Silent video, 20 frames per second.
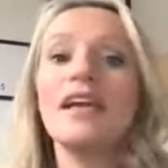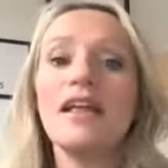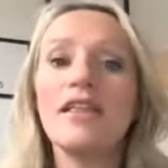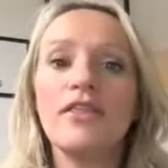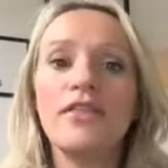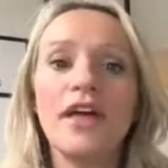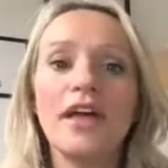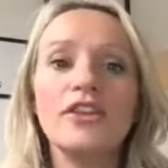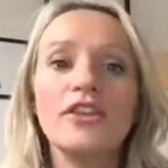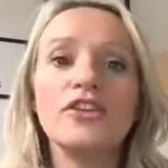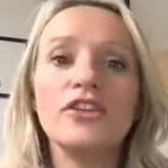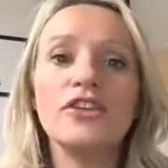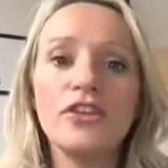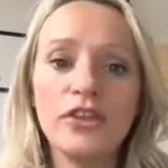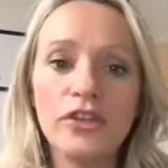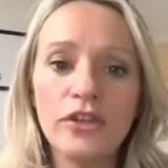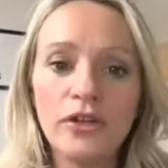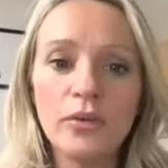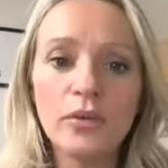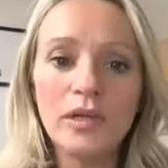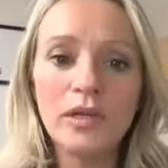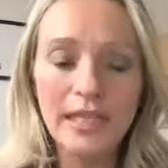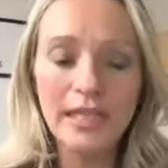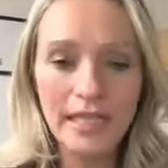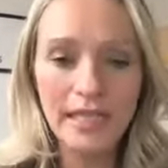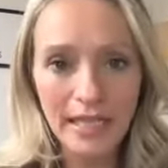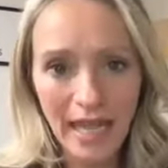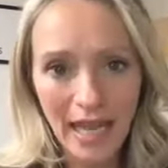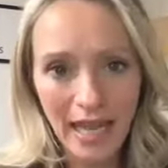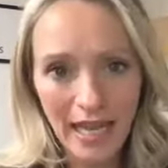then you will
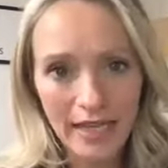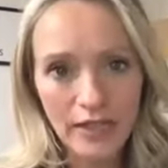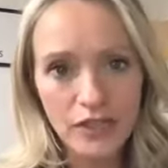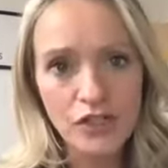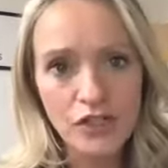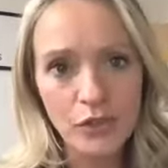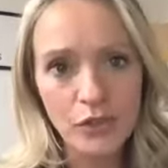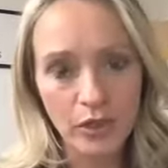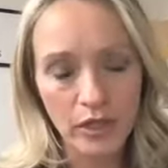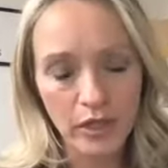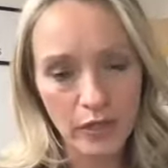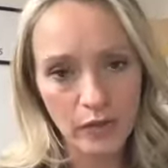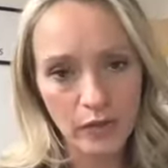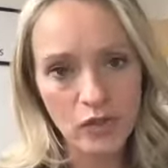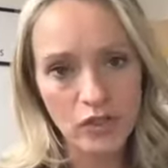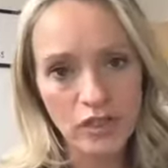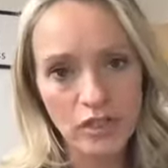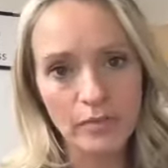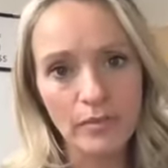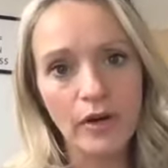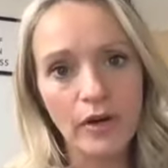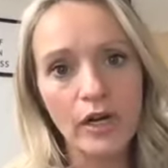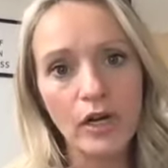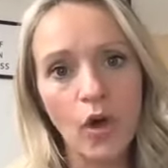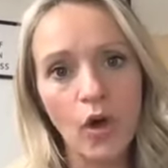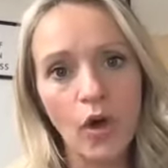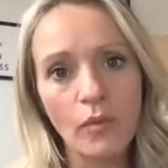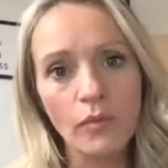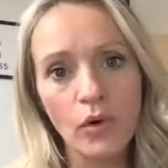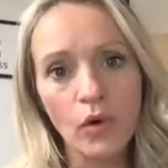engage your customer a
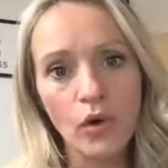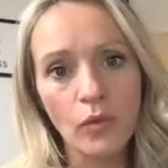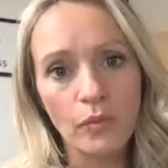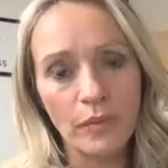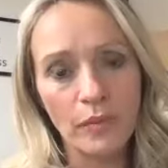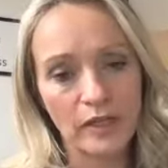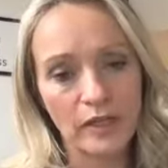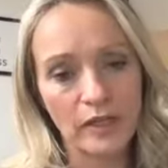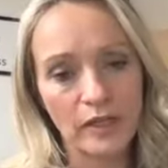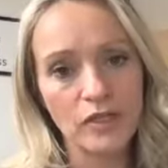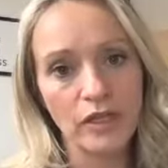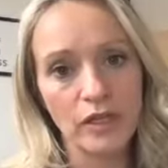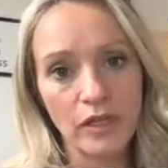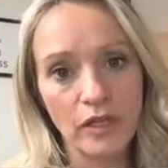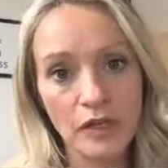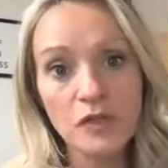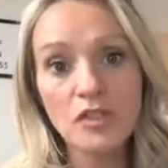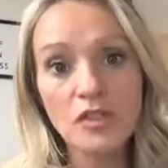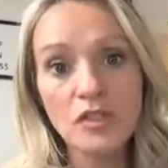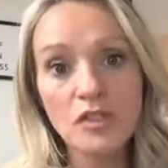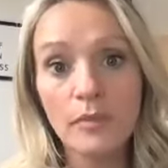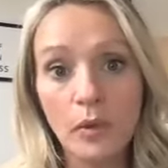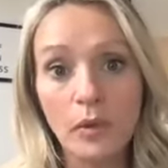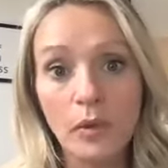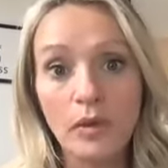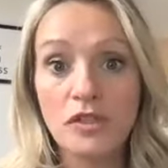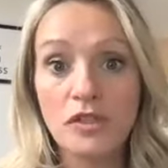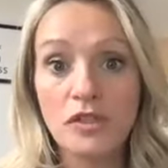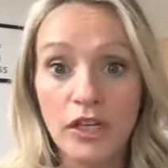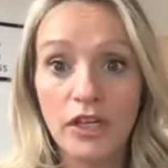lot more, because the customer
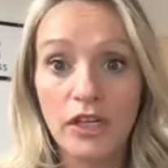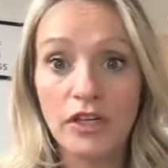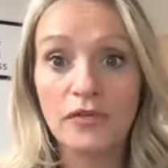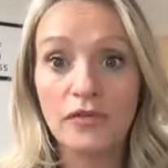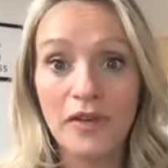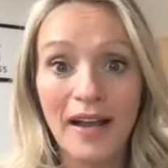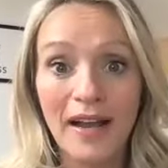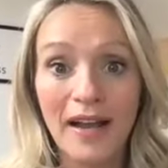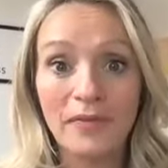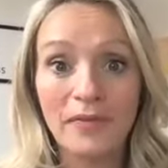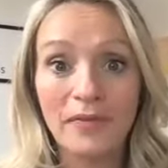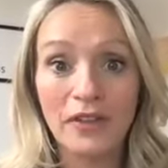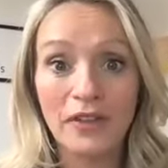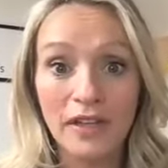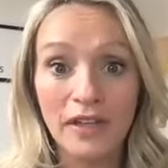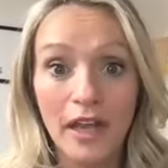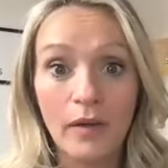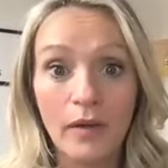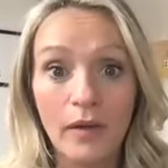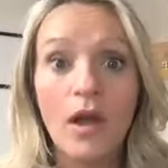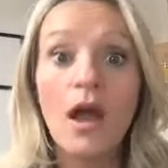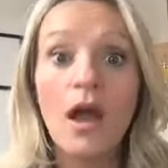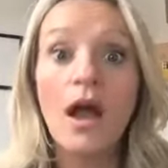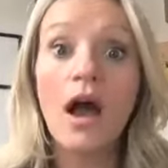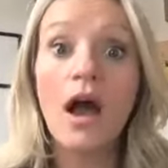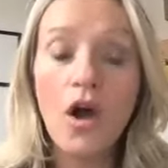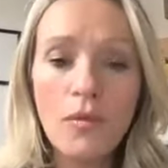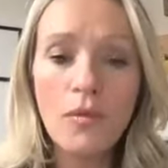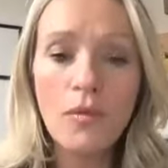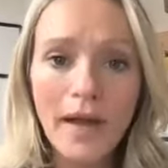will turn around and go,
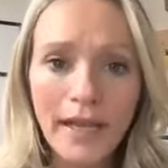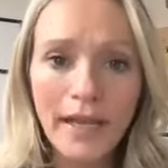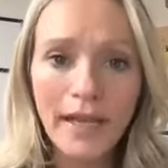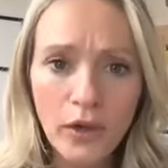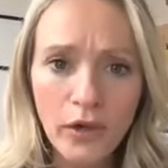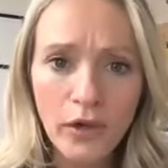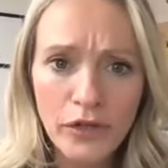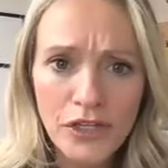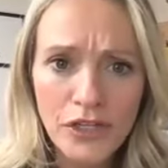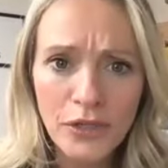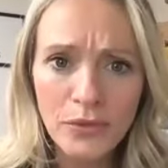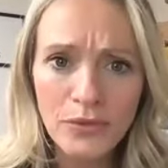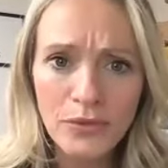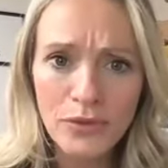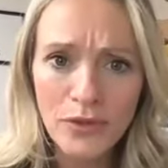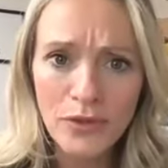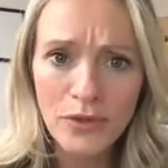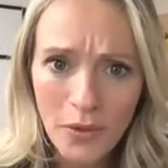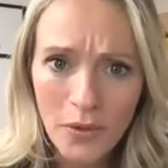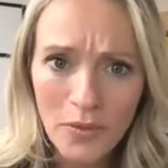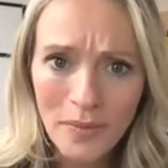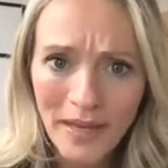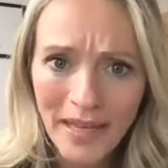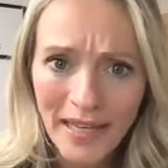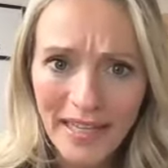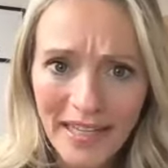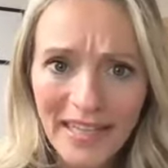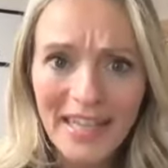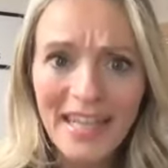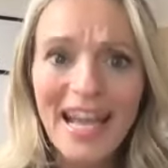oh my gosh, you know
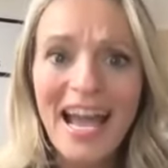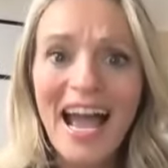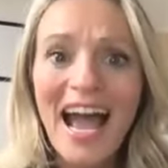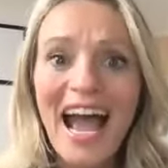me.